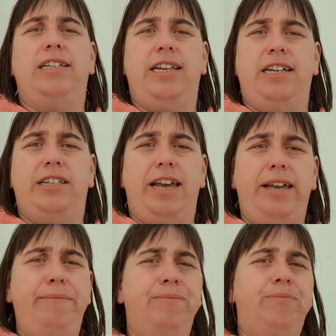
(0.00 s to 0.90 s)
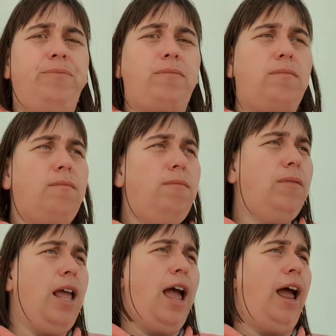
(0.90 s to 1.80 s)
sixteen,
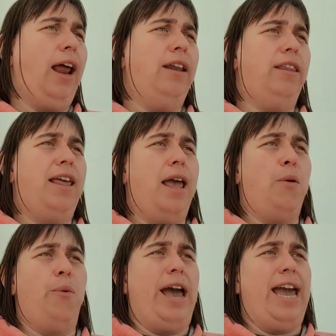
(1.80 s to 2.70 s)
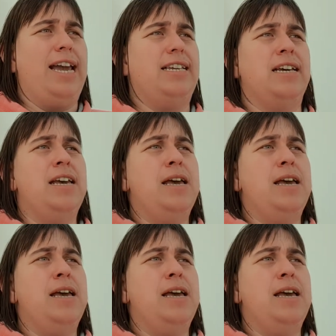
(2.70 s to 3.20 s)
and they weighed...